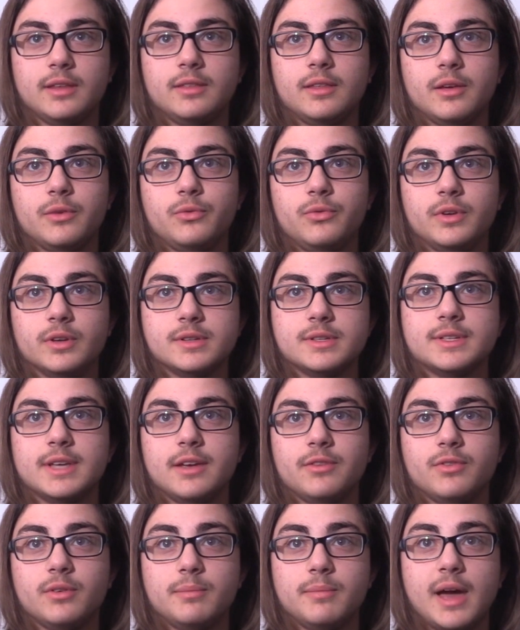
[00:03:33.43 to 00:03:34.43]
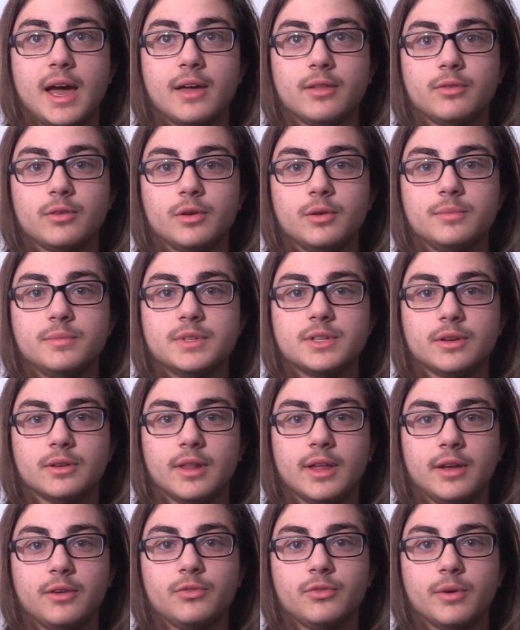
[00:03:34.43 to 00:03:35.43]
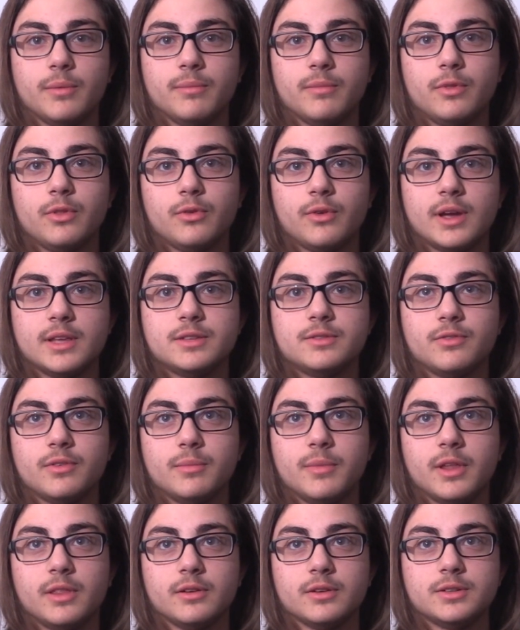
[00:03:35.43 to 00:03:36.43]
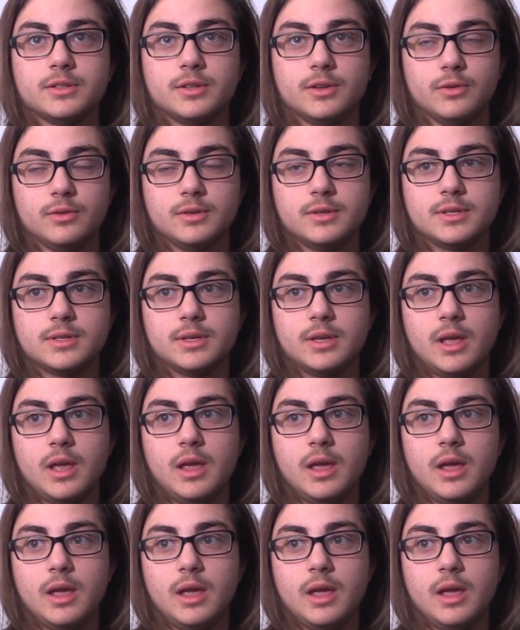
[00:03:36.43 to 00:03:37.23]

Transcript: they feel safe in bathrooms or from threats from other students.